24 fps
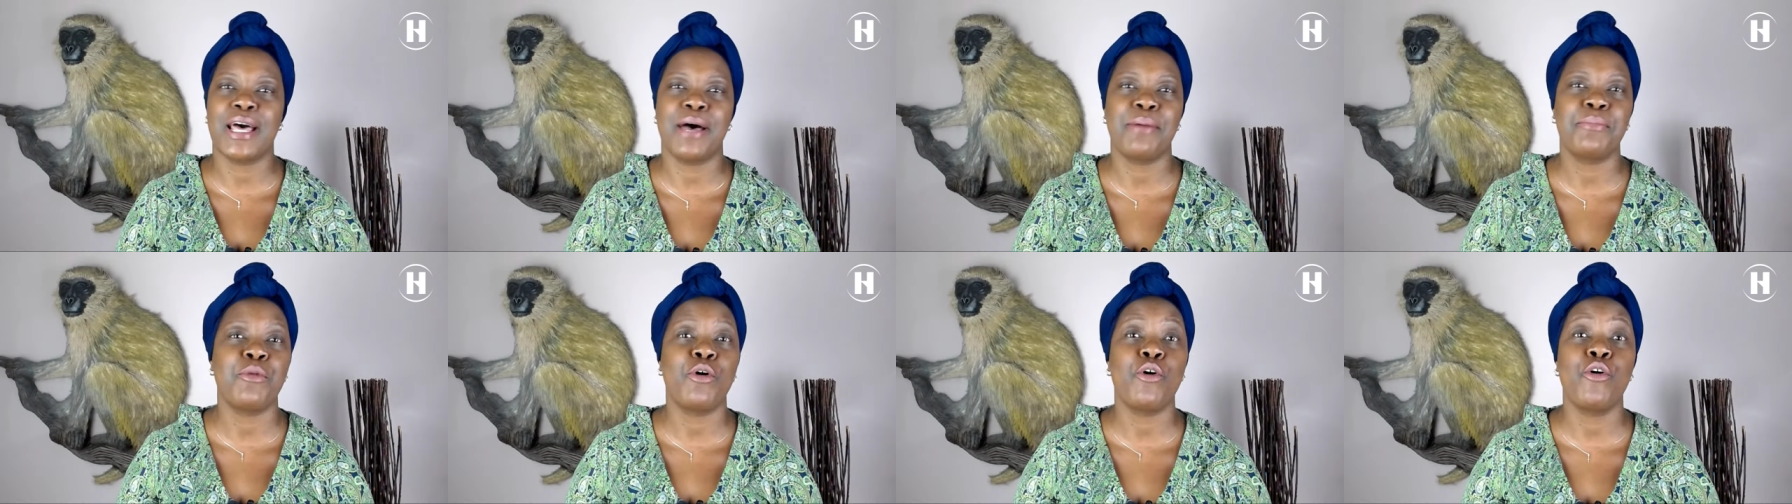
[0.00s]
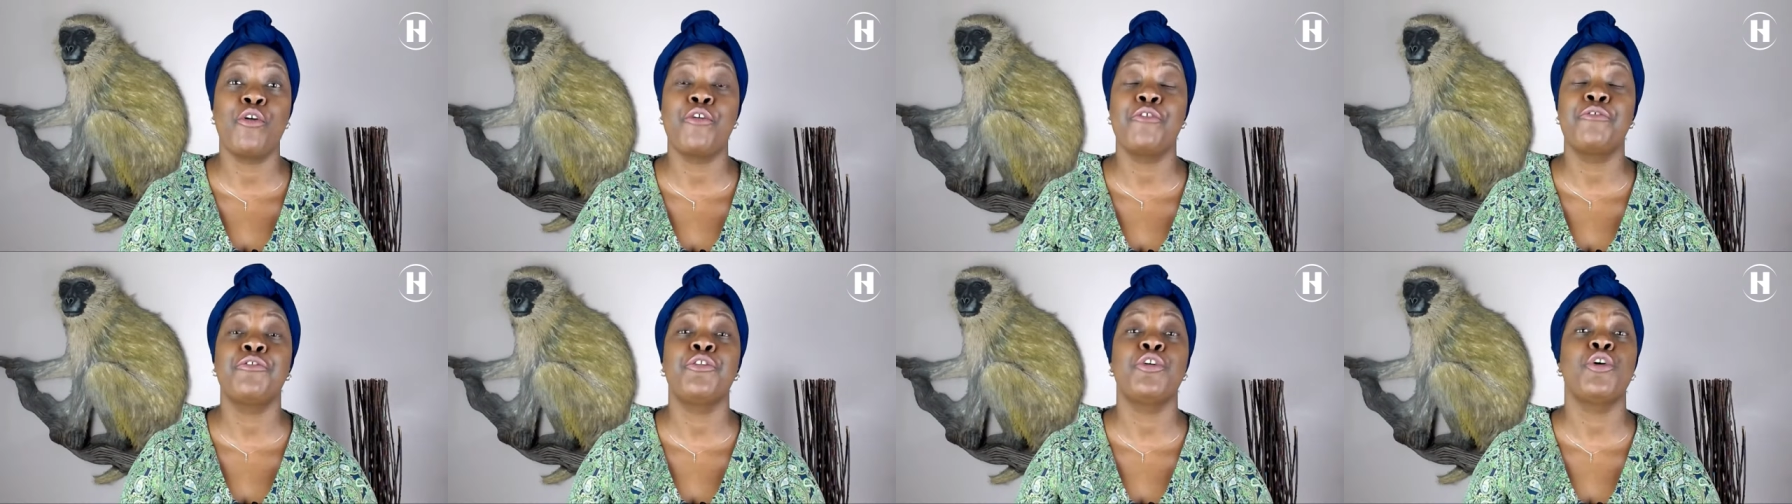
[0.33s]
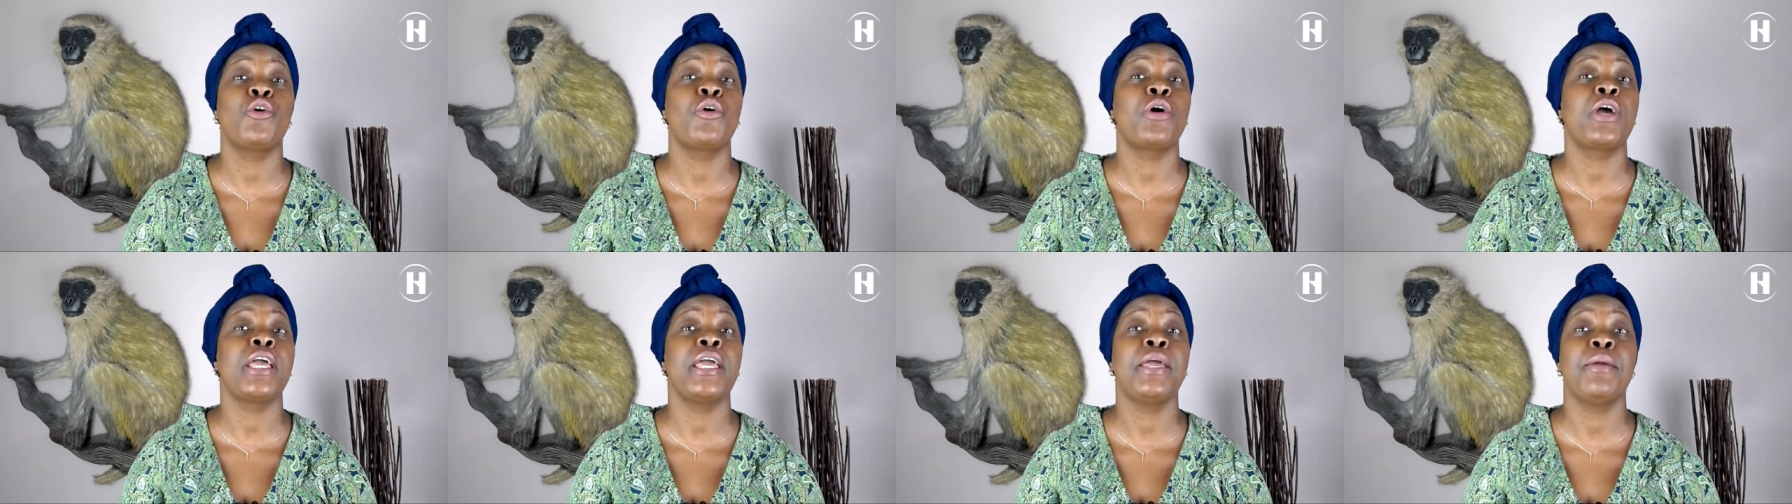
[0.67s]
of your
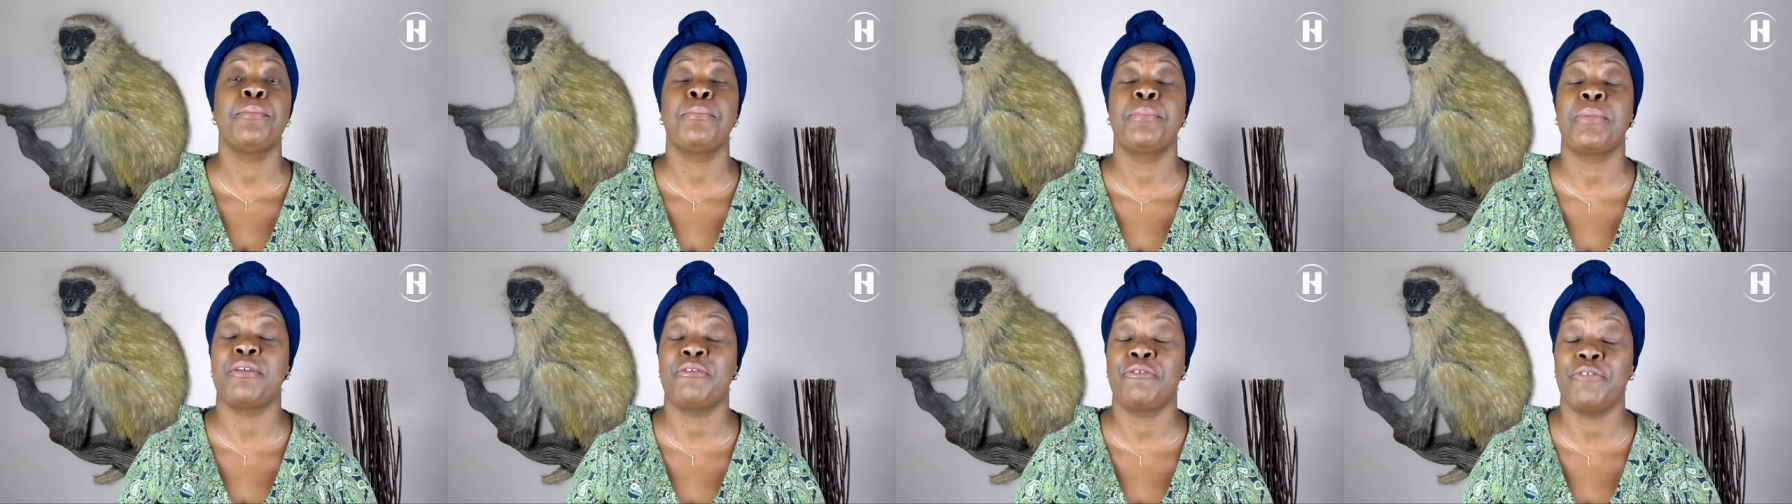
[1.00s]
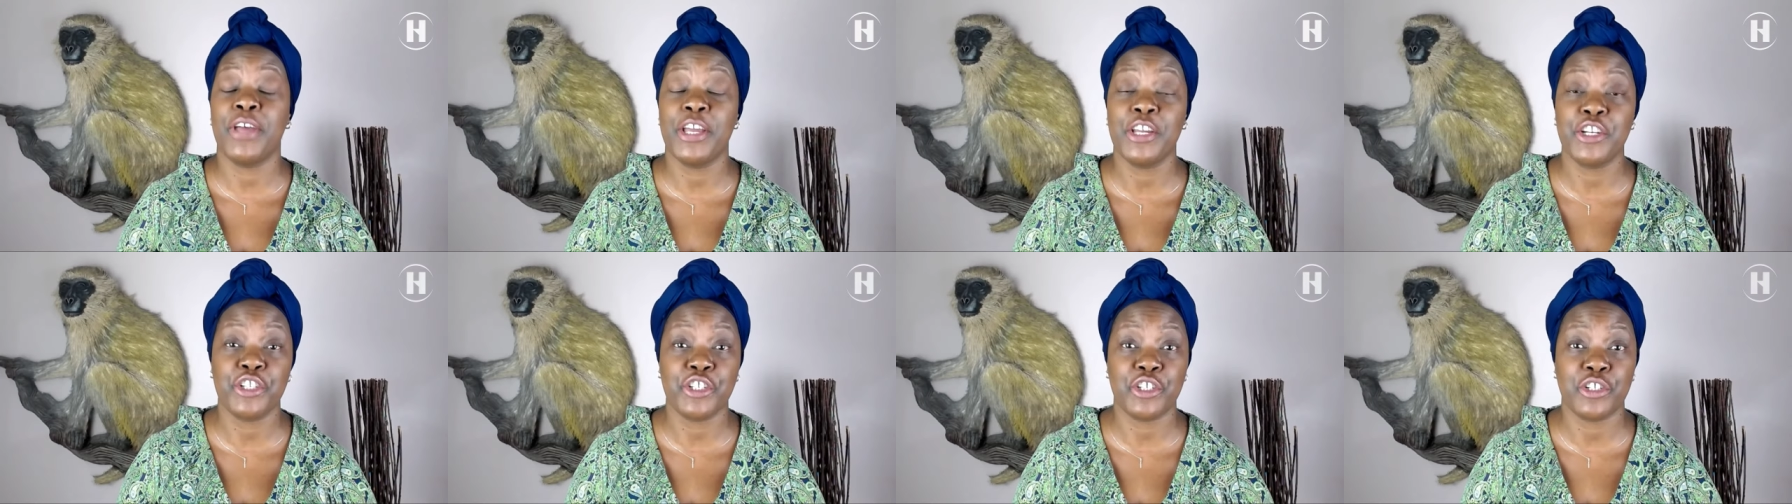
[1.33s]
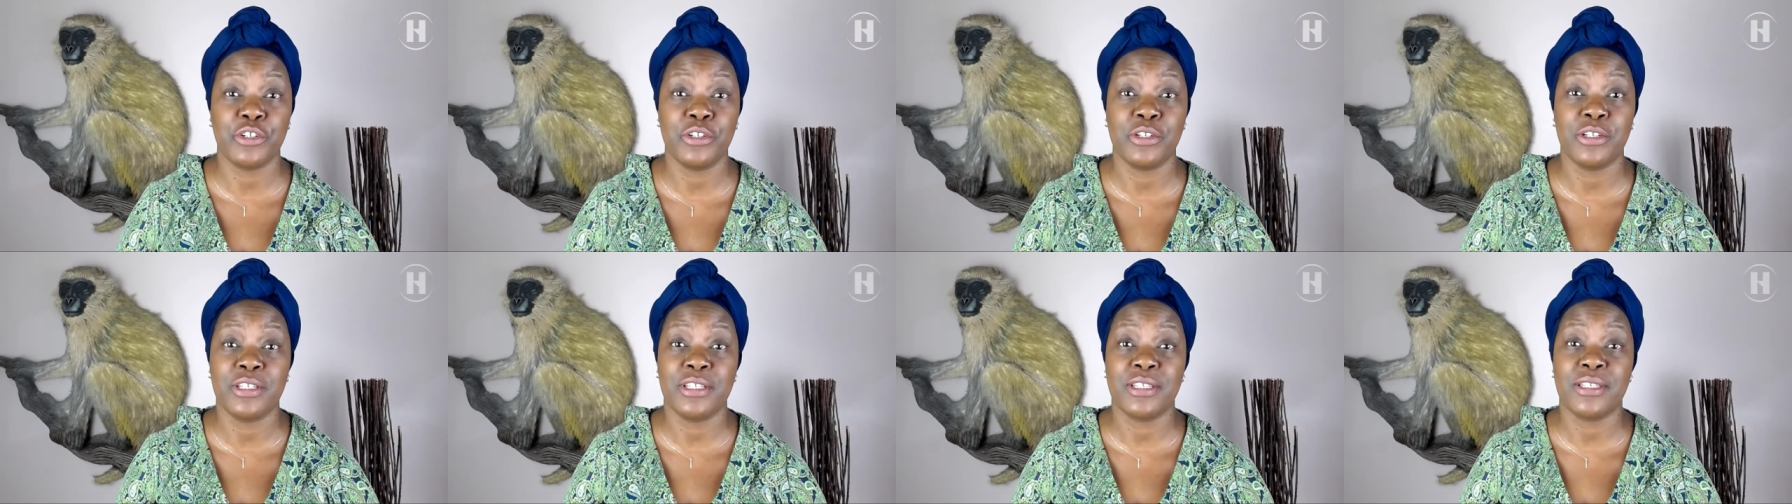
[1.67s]

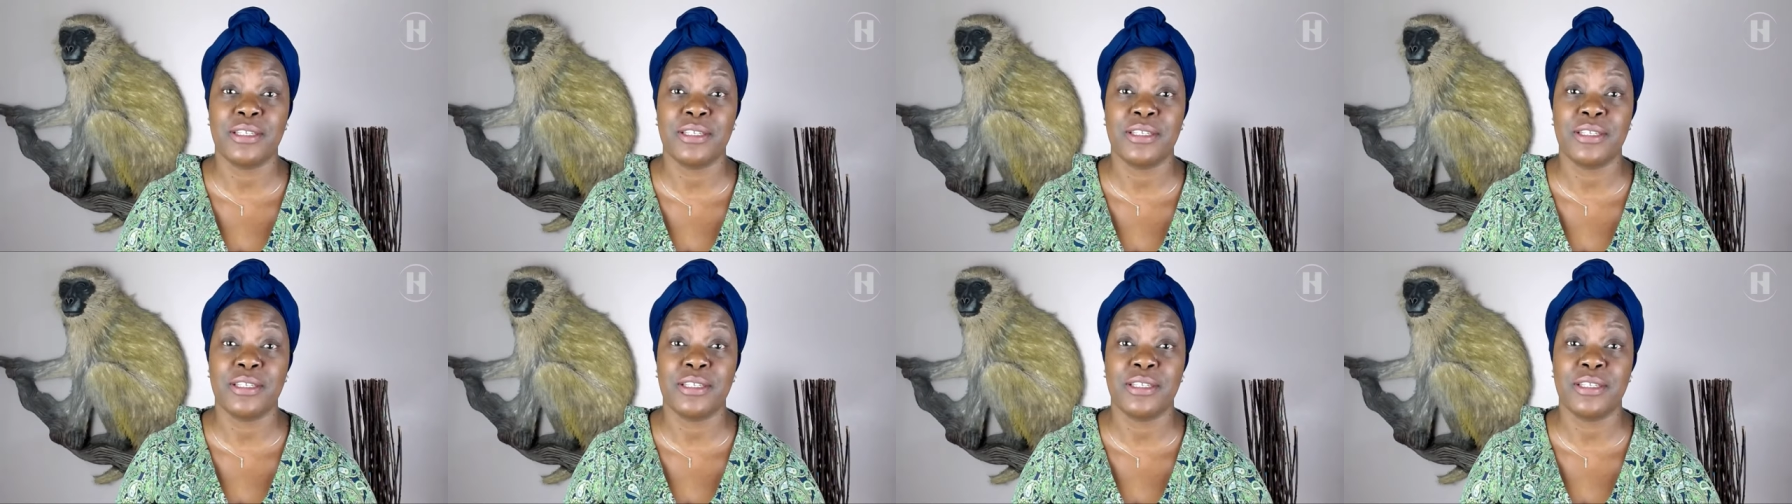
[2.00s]
imperfections,